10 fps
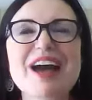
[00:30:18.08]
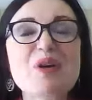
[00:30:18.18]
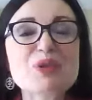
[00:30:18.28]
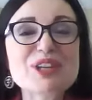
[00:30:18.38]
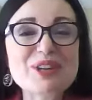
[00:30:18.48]

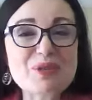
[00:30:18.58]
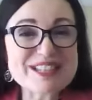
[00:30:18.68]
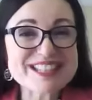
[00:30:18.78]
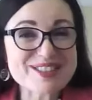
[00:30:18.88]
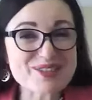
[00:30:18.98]
Well,
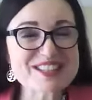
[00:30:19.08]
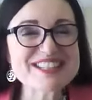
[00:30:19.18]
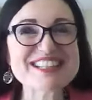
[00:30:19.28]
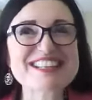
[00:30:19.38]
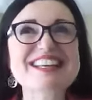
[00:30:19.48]
what's
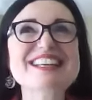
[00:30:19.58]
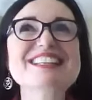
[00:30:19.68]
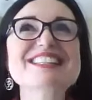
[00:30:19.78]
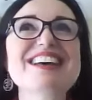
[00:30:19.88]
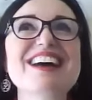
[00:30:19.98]
interesting
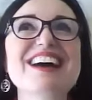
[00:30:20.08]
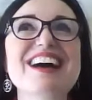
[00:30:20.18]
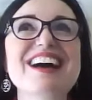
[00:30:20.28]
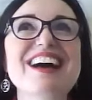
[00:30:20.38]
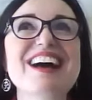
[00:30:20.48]
is
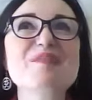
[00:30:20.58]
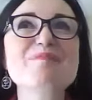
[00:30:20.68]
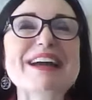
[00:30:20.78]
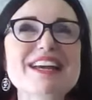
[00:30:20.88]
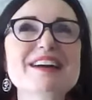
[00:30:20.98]

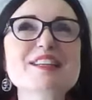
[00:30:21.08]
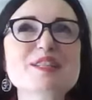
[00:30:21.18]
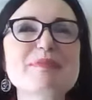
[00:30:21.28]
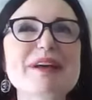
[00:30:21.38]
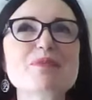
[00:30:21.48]
my
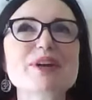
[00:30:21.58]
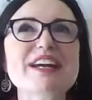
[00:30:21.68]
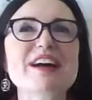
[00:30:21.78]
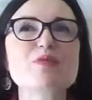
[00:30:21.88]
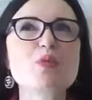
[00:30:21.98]
youngest
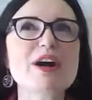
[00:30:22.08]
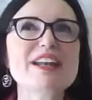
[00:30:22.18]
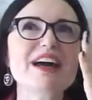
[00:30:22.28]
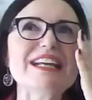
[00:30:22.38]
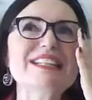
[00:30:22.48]
memory of
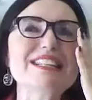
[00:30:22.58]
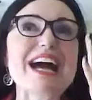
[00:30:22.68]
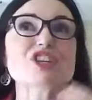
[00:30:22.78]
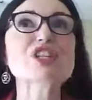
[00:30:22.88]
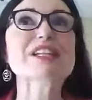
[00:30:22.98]
what I
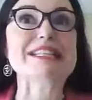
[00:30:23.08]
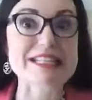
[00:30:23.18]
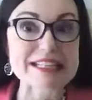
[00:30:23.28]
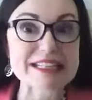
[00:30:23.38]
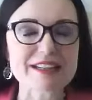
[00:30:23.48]
actually
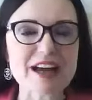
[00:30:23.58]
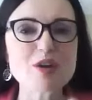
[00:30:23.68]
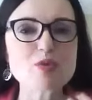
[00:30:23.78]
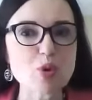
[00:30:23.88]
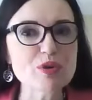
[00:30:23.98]
did. I
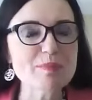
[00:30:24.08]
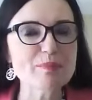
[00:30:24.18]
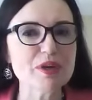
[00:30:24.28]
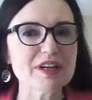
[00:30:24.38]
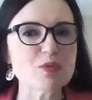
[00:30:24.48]
wrote a
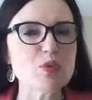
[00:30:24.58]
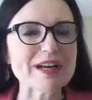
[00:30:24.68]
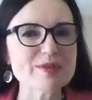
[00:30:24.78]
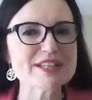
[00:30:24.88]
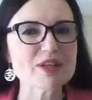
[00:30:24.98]
book when I
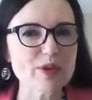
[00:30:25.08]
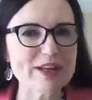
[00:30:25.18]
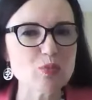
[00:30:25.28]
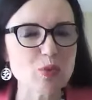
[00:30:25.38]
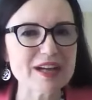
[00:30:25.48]
was in
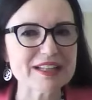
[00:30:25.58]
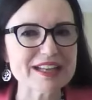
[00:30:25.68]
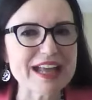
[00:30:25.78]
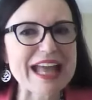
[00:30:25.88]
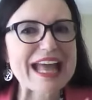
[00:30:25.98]
grade 1
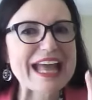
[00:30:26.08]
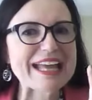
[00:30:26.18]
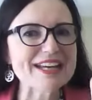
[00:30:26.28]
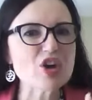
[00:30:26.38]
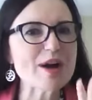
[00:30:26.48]

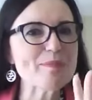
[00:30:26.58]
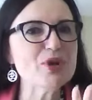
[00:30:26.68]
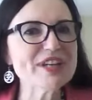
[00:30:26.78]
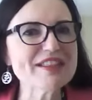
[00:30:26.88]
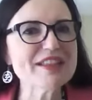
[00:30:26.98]
and it got
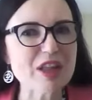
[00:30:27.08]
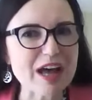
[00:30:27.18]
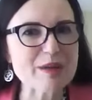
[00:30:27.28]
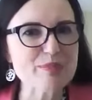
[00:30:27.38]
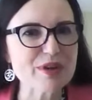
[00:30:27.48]
put in the
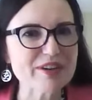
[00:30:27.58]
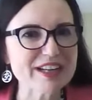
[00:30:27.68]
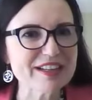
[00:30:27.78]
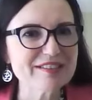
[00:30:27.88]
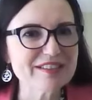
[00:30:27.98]
library.